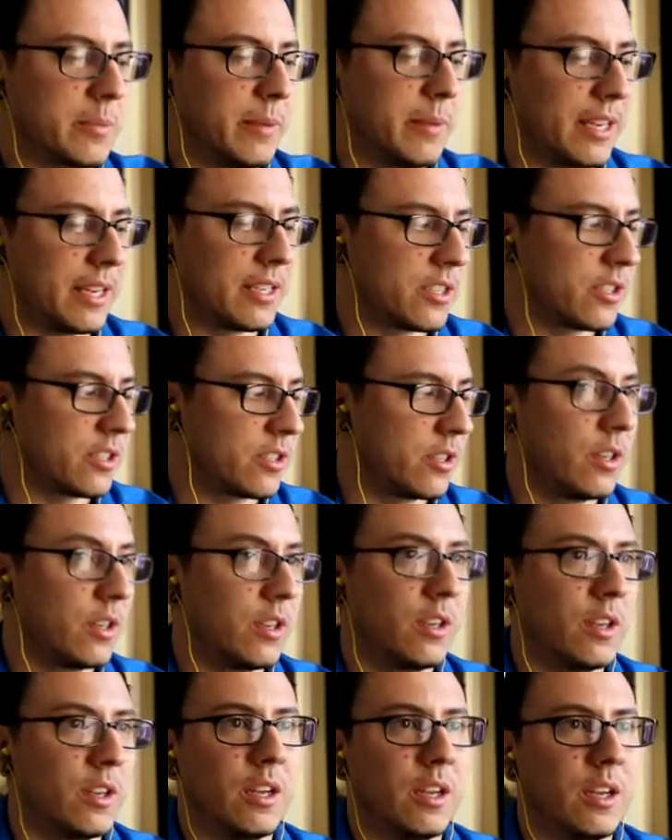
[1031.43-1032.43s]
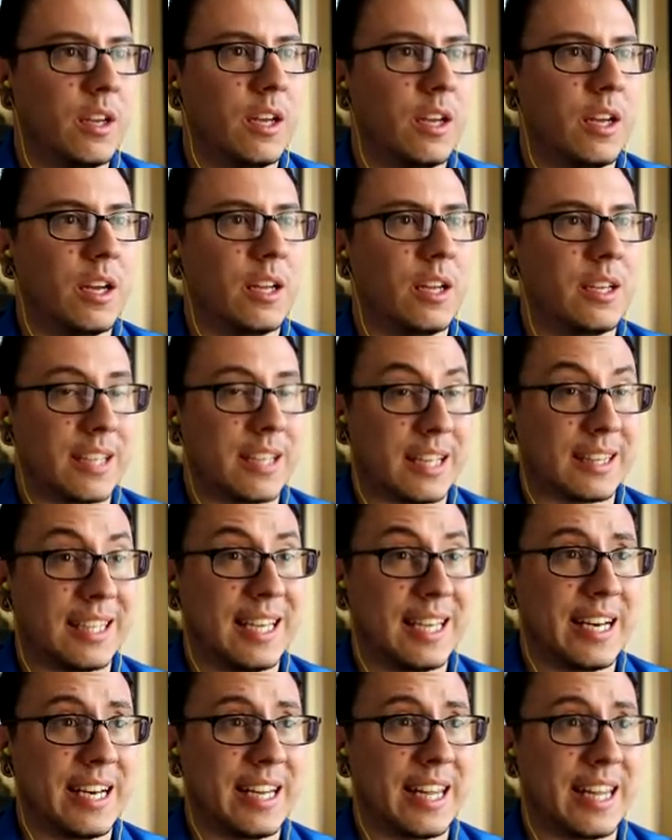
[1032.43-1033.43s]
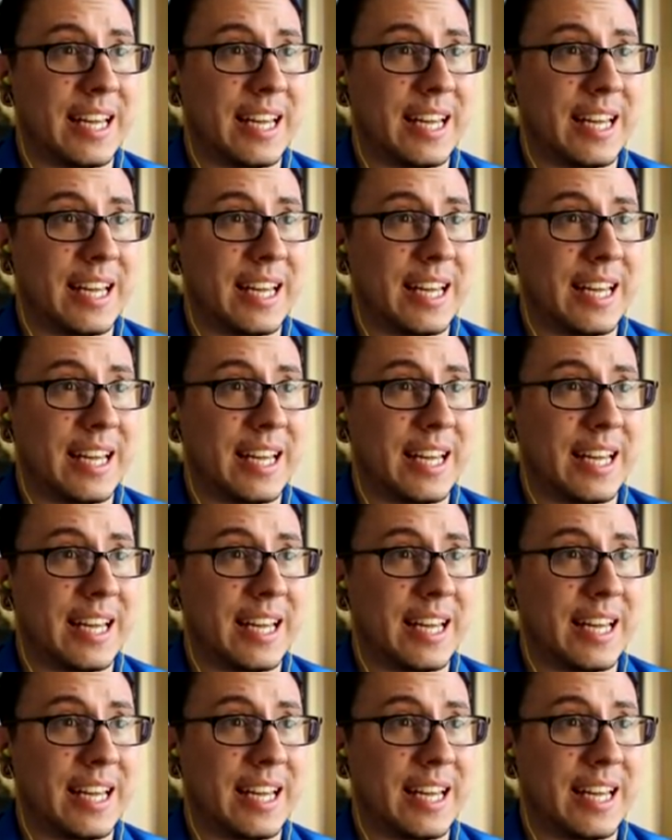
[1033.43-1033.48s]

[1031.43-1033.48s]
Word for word: This makes... Is that